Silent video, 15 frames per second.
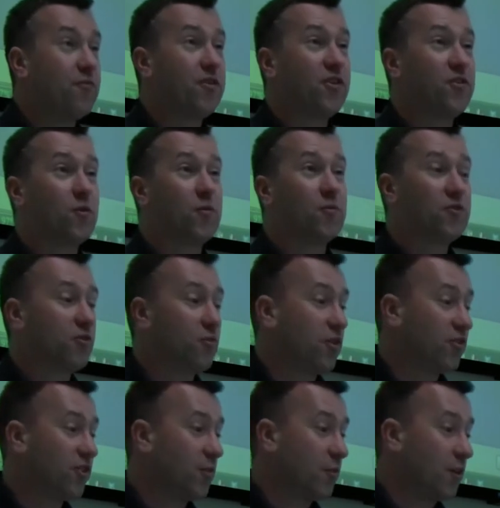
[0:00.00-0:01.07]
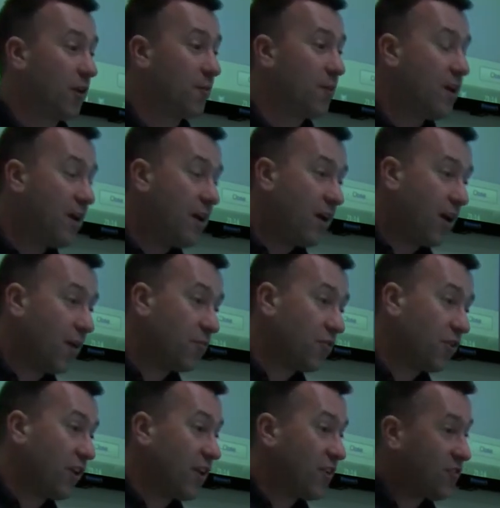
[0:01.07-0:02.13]
for this one, which is why it's coming up. Um,
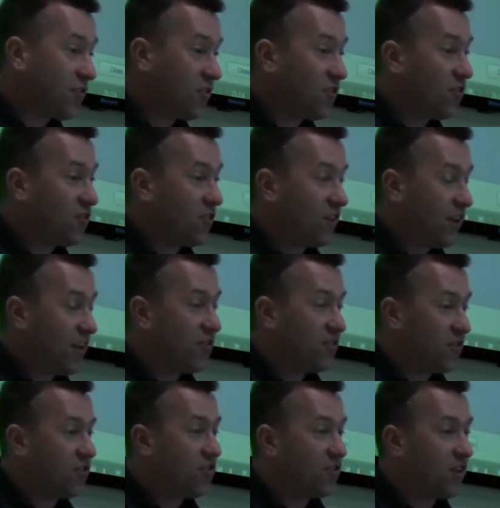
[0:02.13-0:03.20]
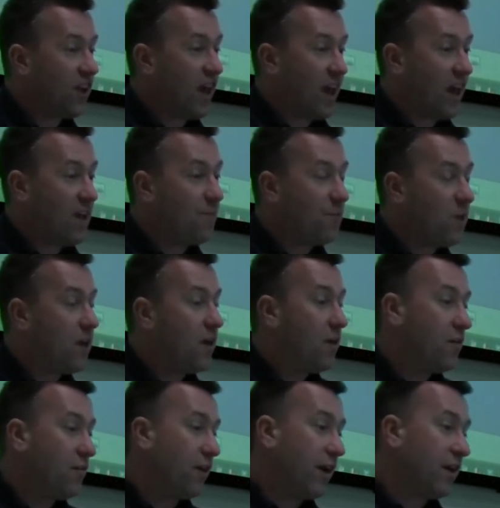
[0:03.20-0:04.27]
so let's just, let's just say
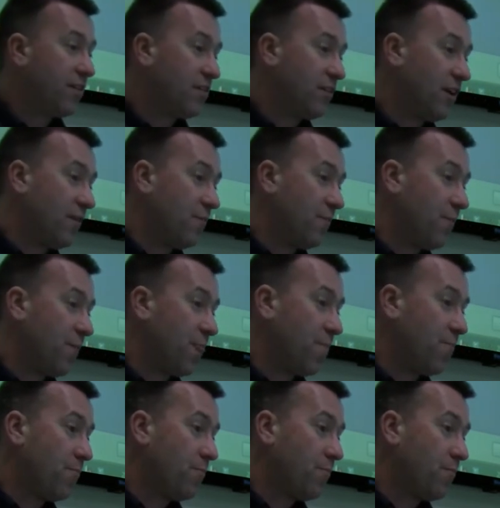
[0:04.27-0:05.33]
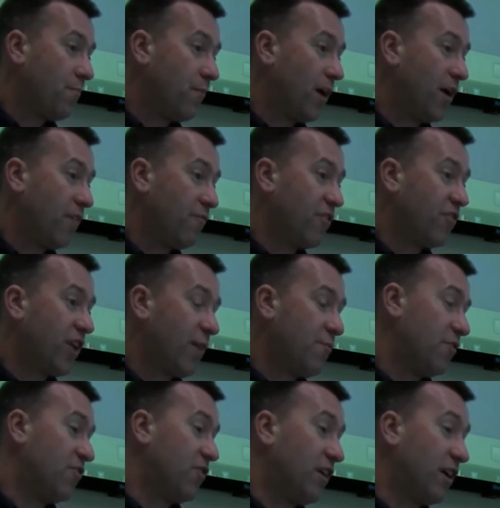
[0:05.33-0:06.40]
that um, my risk
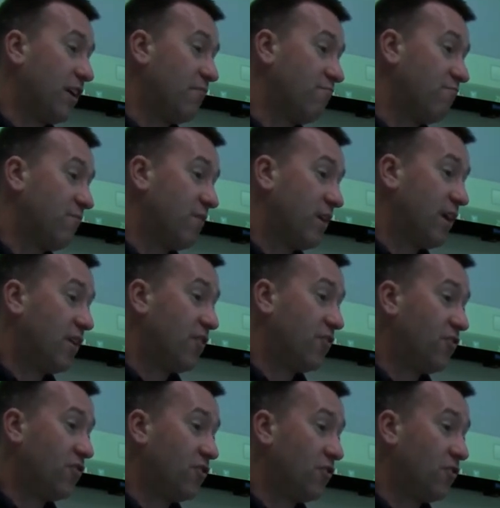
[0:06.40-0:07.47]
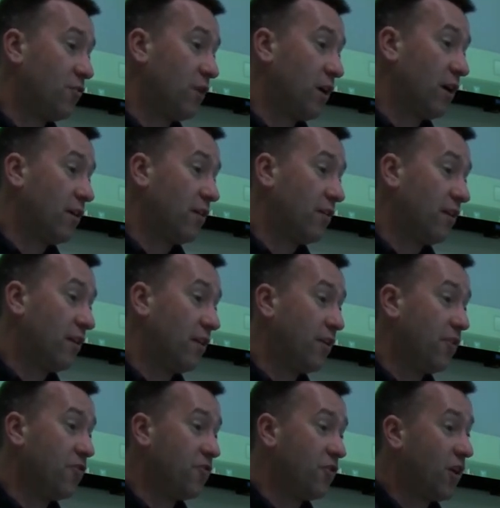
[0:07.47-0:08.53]
appetite is to uh,
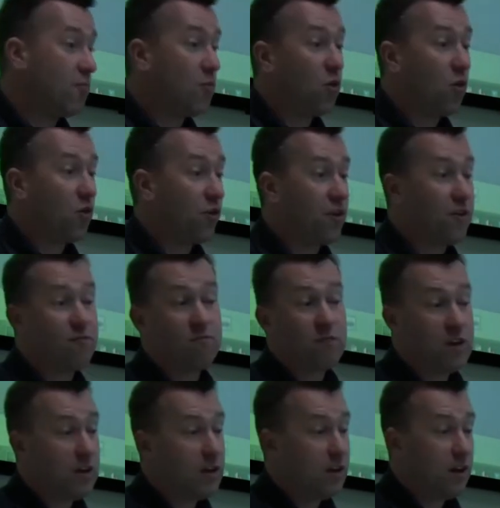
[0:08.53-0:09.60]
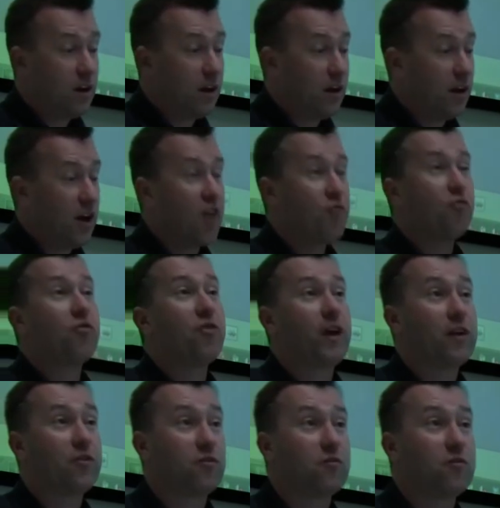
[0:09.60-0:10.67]
lose no more than uh, one hundred
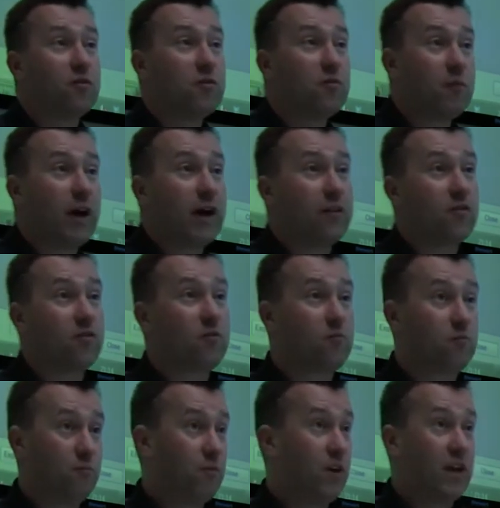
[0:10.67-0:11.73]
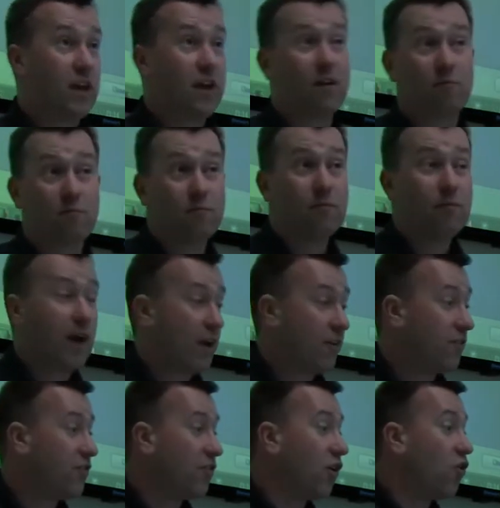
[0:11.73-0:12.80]
thousand pounds per year out
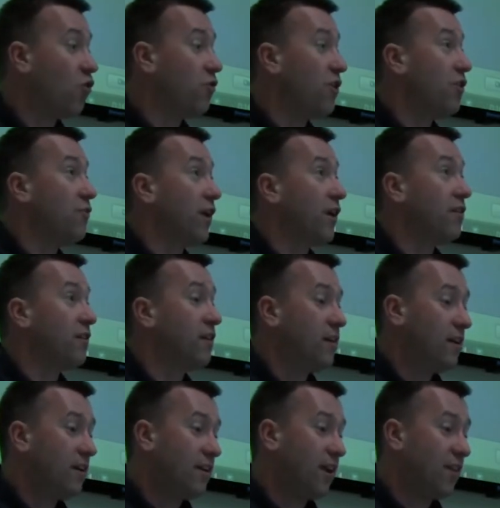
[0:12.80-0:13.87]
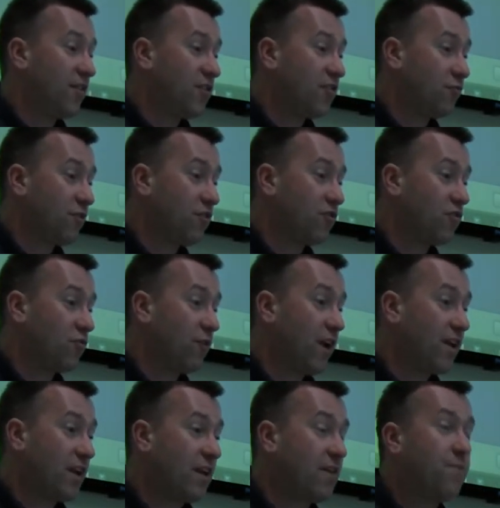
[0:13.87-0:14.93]
of this whole unit. Now this risk
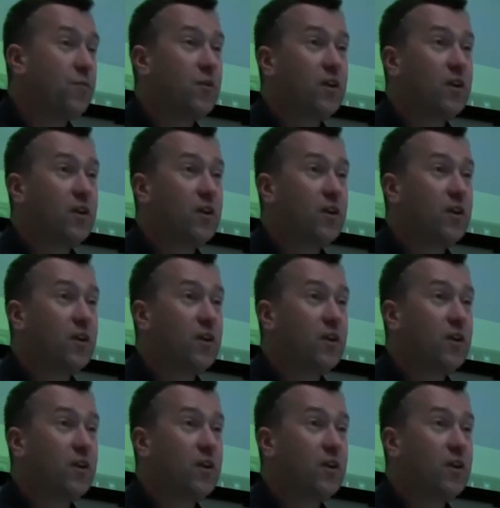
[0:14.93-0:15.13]
already